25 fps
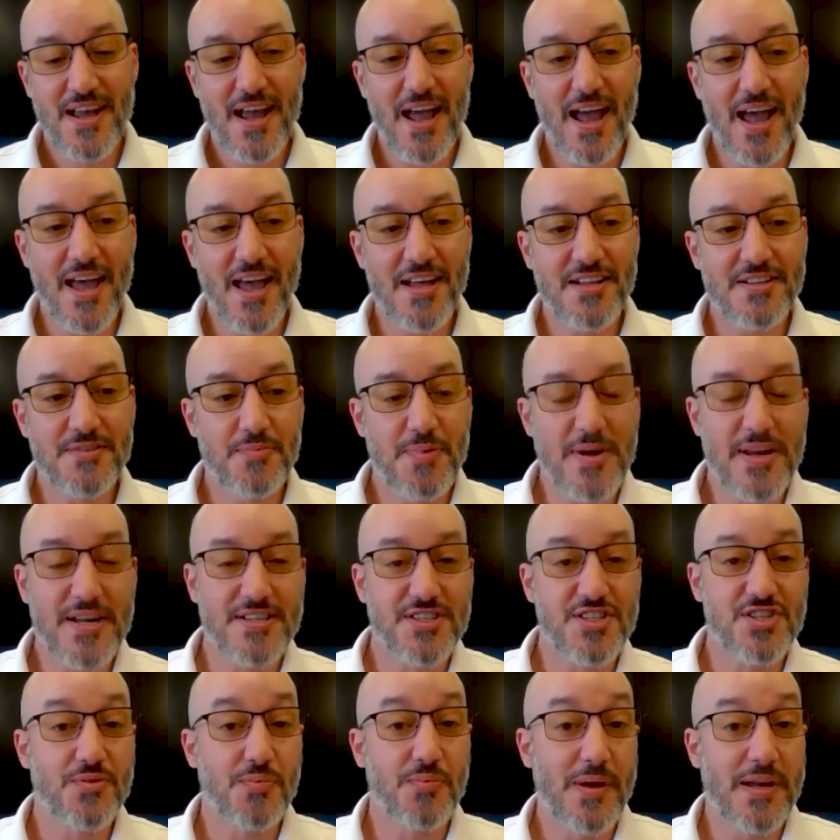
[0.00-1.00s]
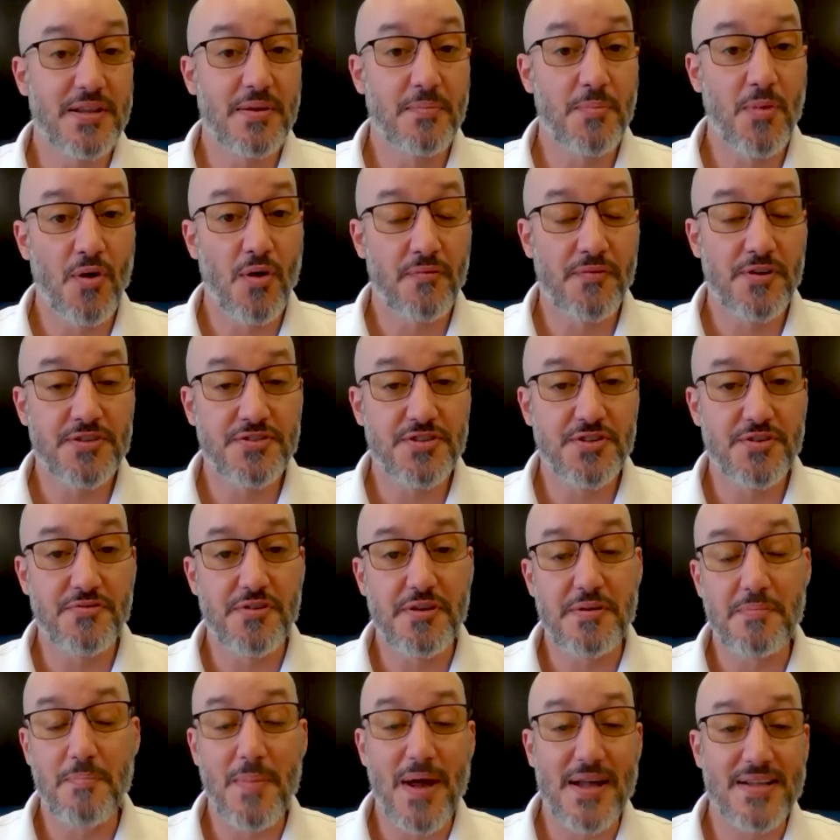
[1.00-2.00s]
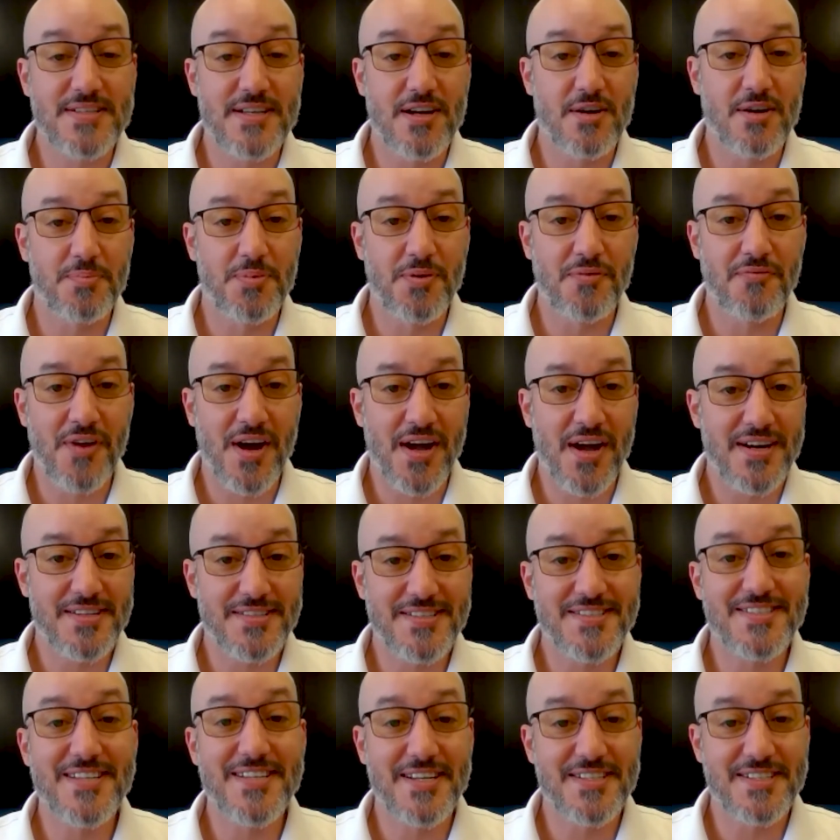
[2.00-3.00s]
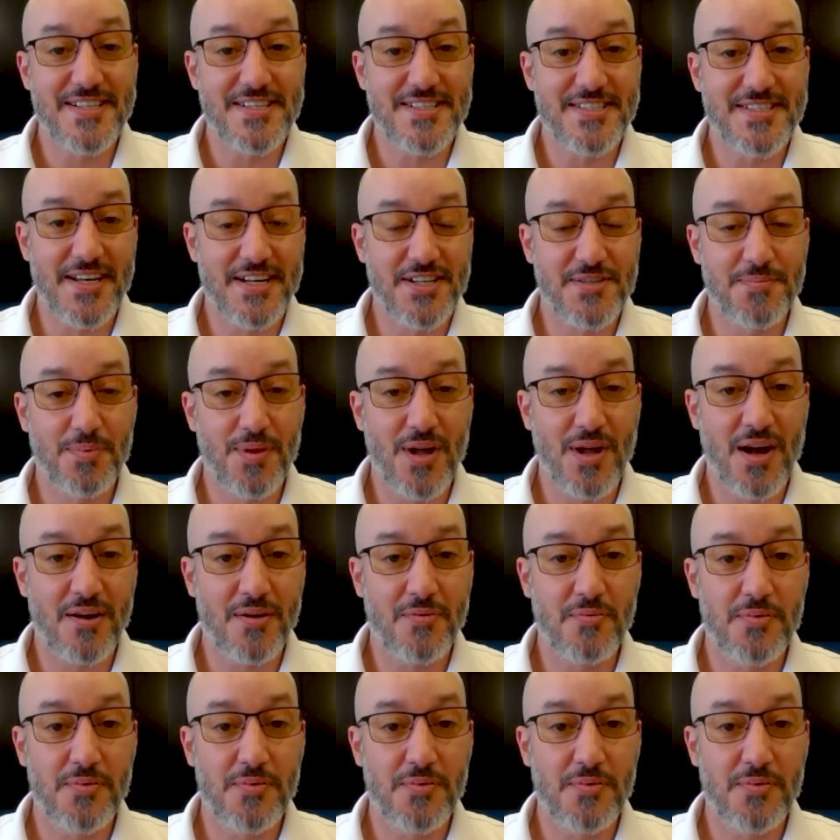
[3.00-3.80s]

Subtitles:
and we can swing them over to the MetTel provided 66 block,